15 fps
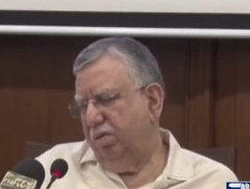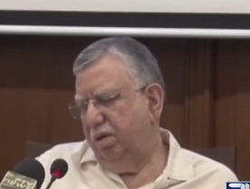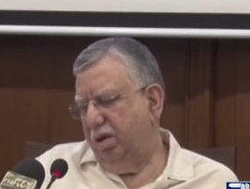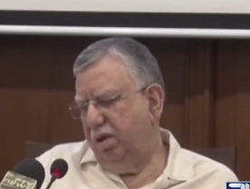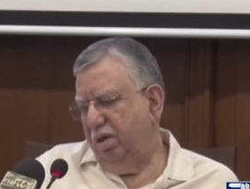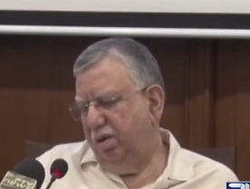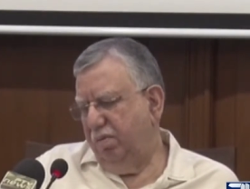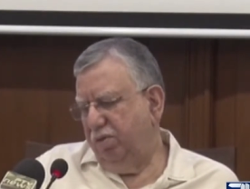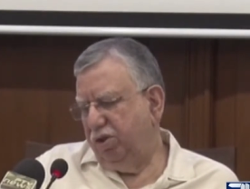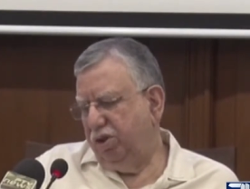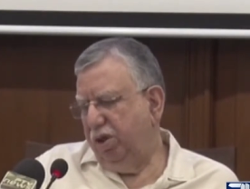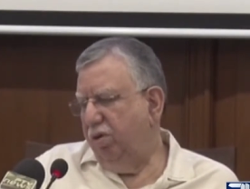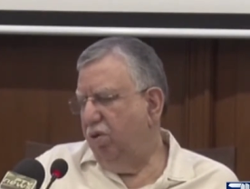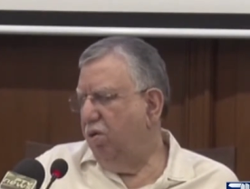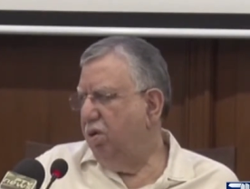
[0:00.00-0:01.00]
uh,
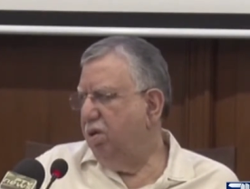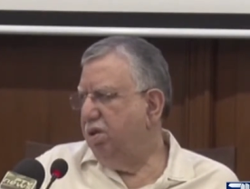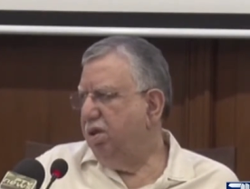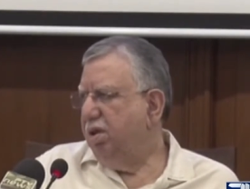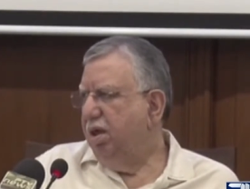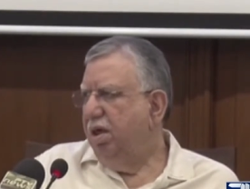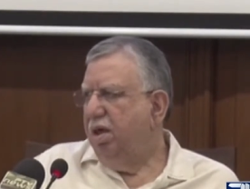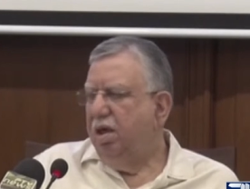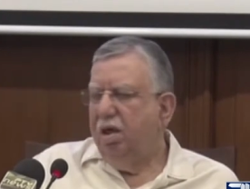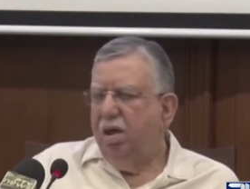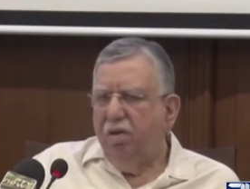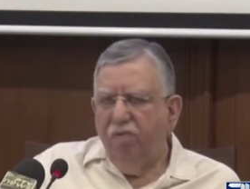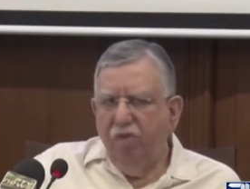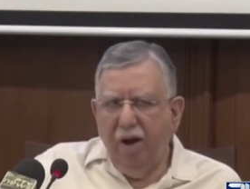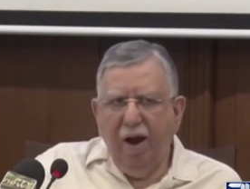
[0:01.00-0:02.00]
machine holders,
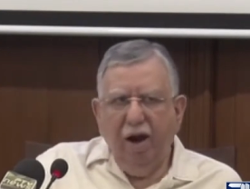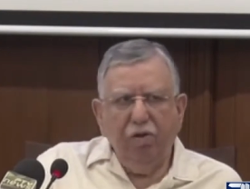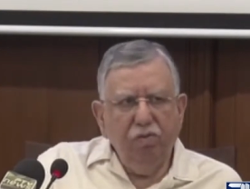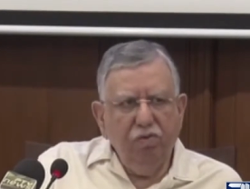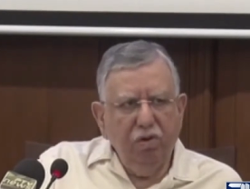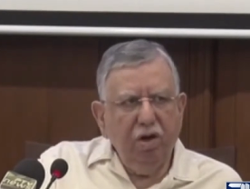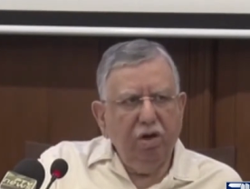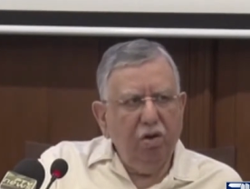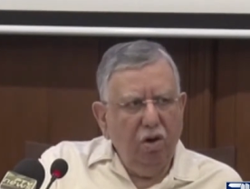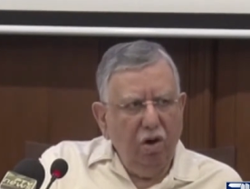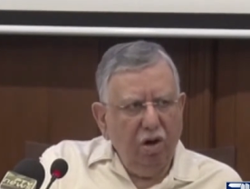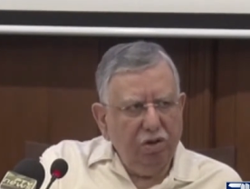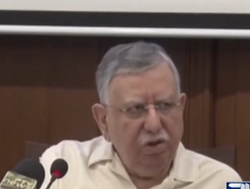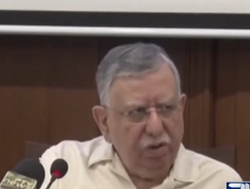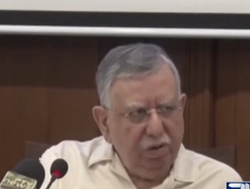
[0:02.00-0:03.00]
we had to work a
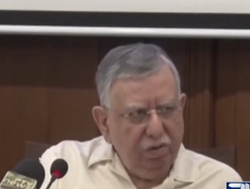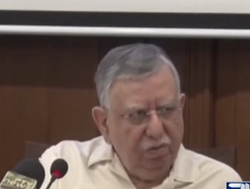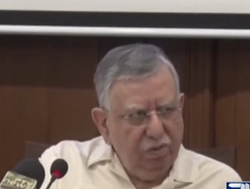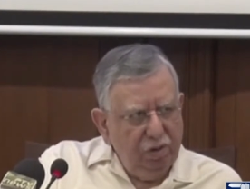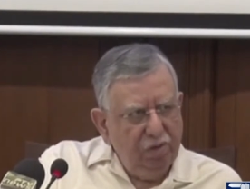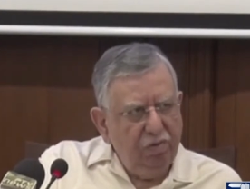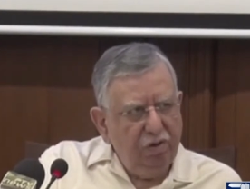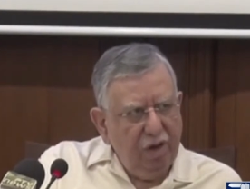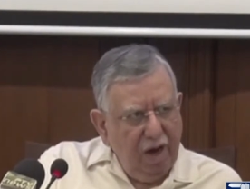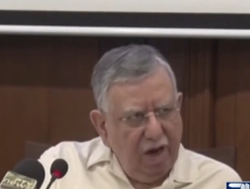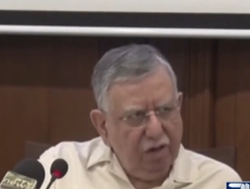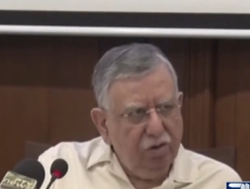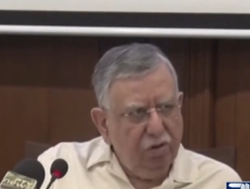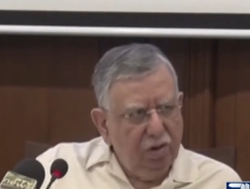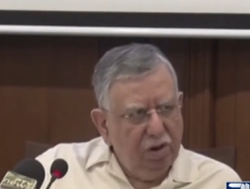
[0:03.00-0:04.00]
lot. You know. we, we
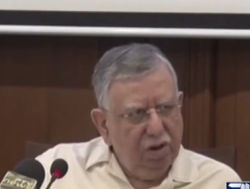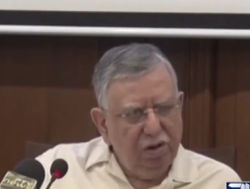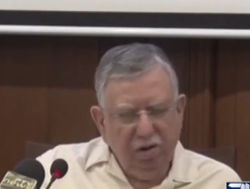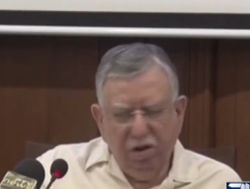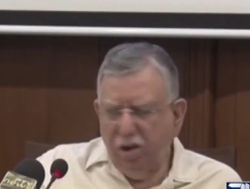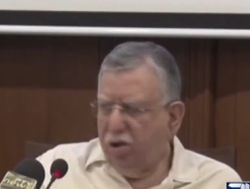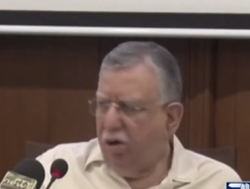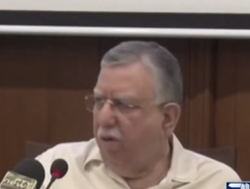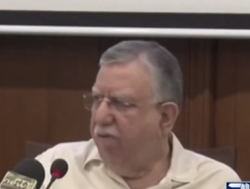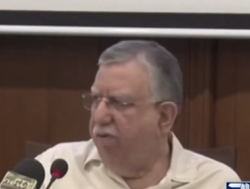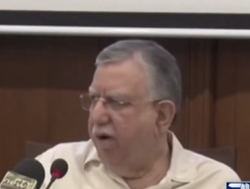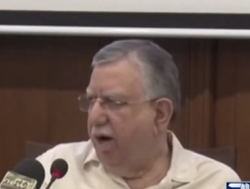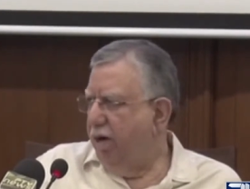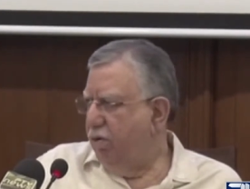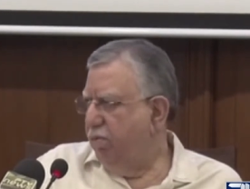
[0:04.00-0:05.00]
actually, the
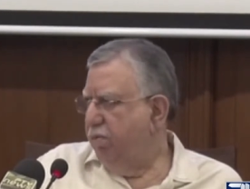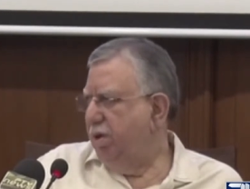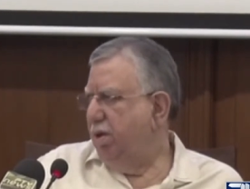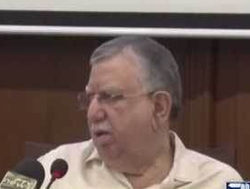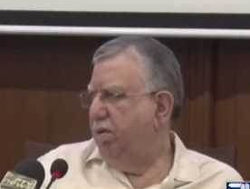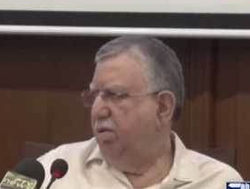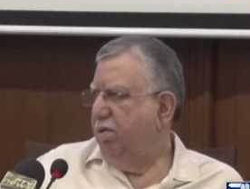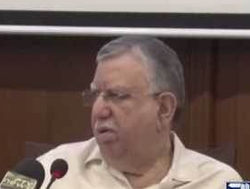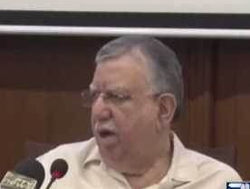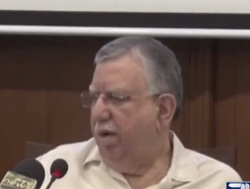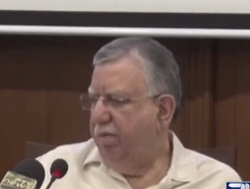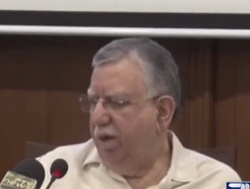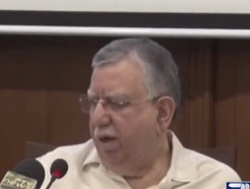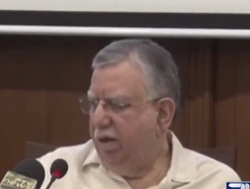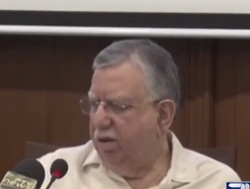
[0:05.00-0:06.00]
software had to be, you know,
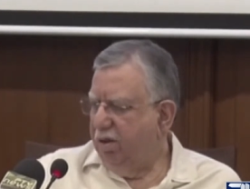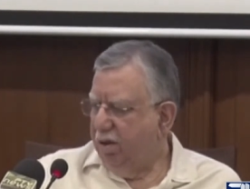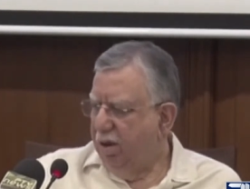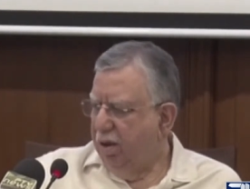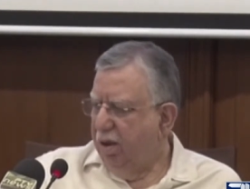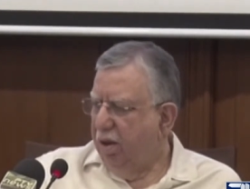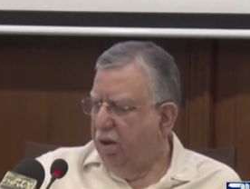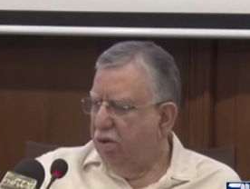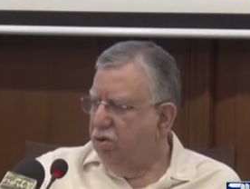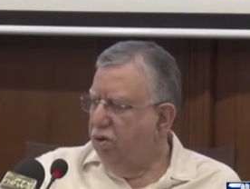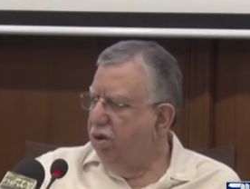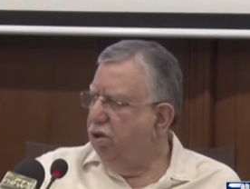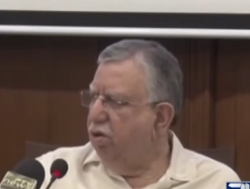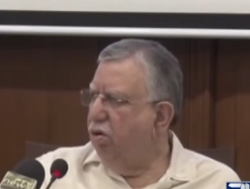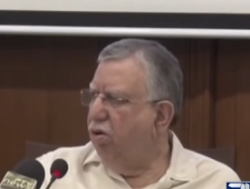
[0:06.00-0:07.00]
harmonized. So
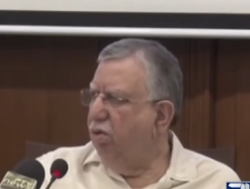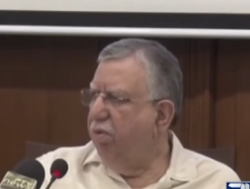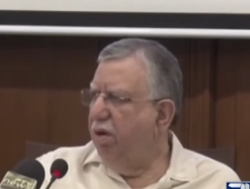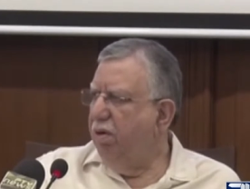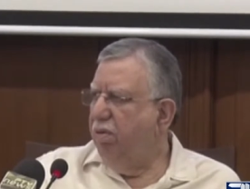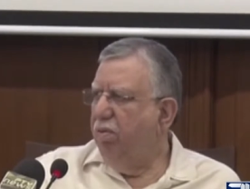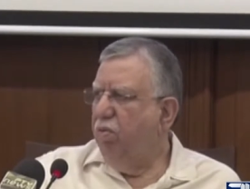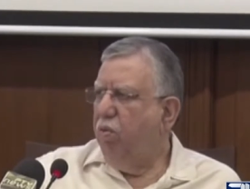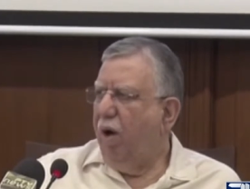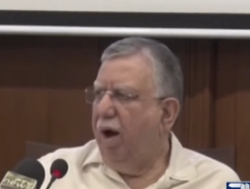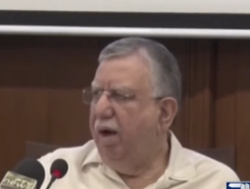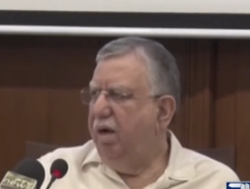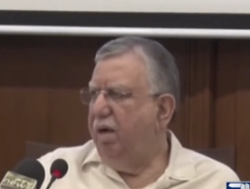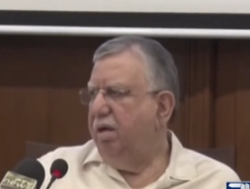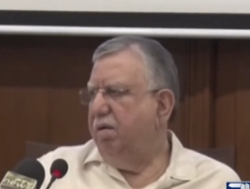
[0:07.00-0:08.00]
it's going to be
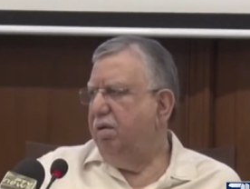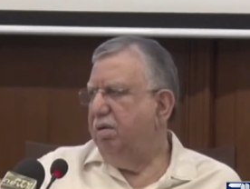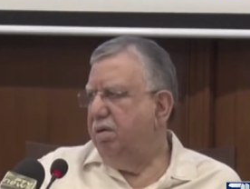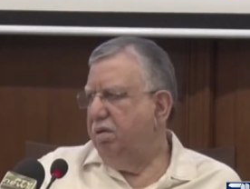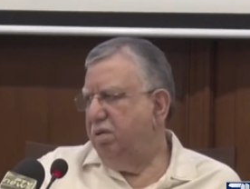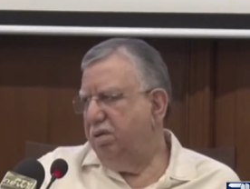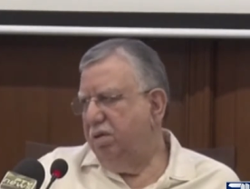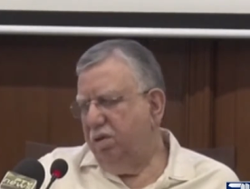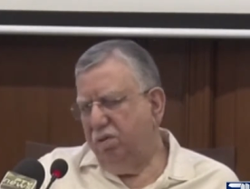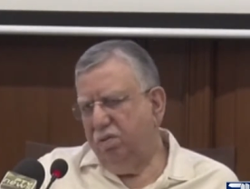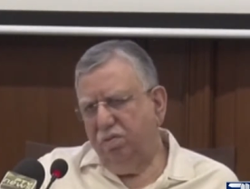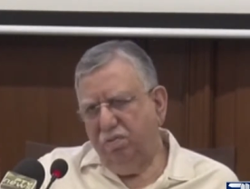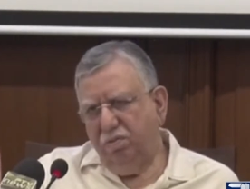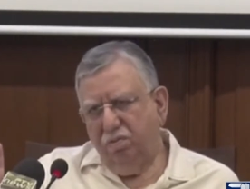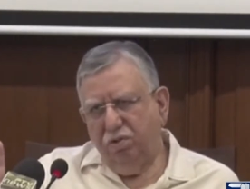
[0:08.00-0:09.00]
one, you
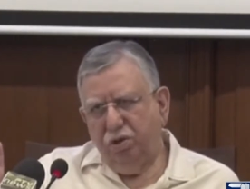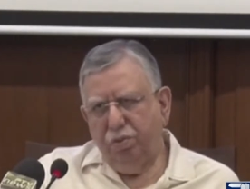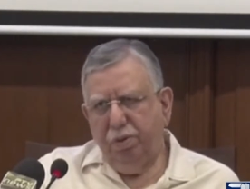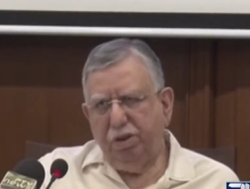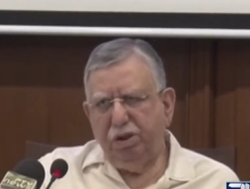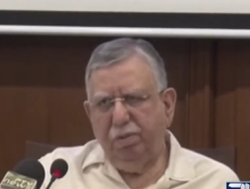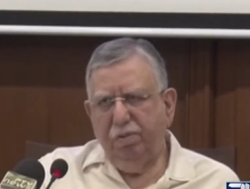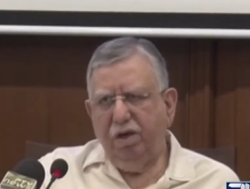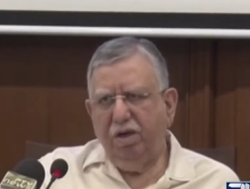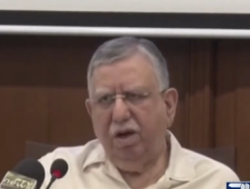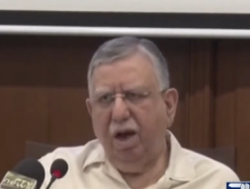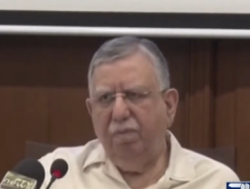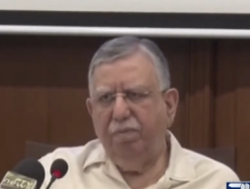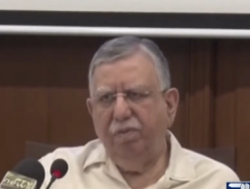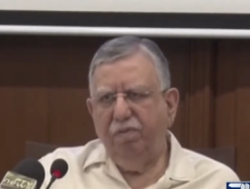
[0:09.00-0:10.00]
know, specific
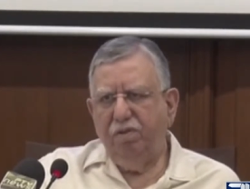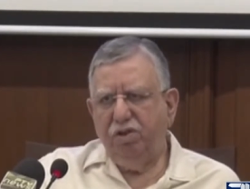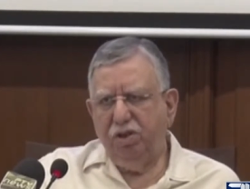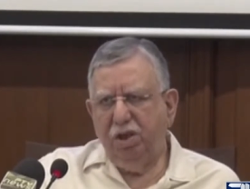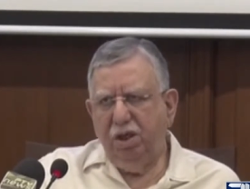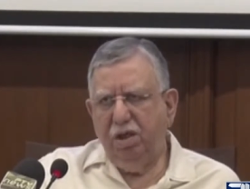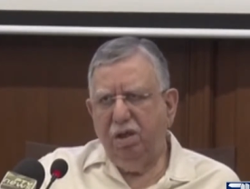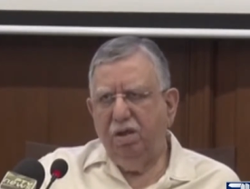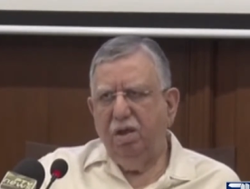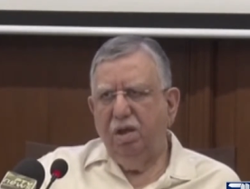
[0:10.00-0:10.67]
type of receipt.